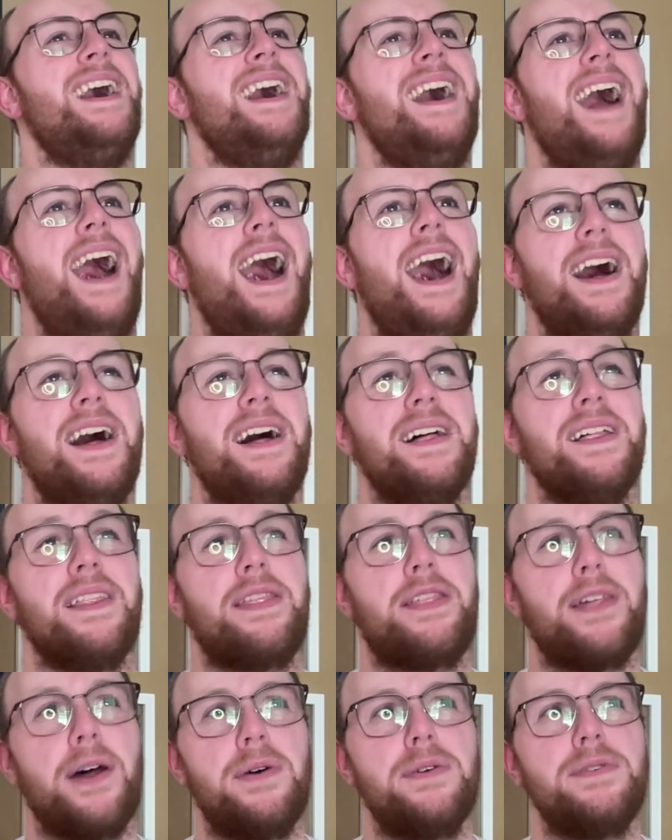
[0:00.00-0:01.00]

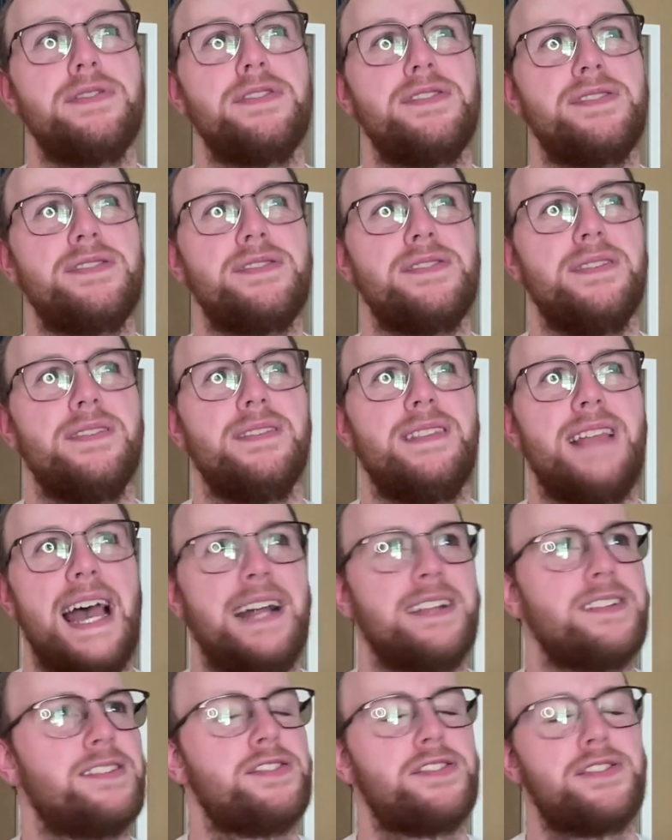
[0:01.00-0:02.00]

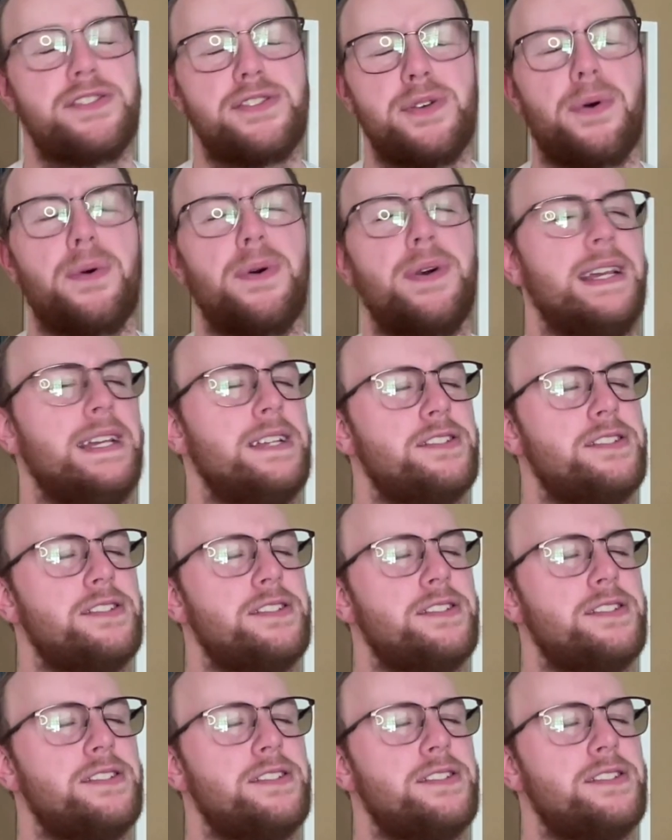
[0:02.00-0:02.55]
That story,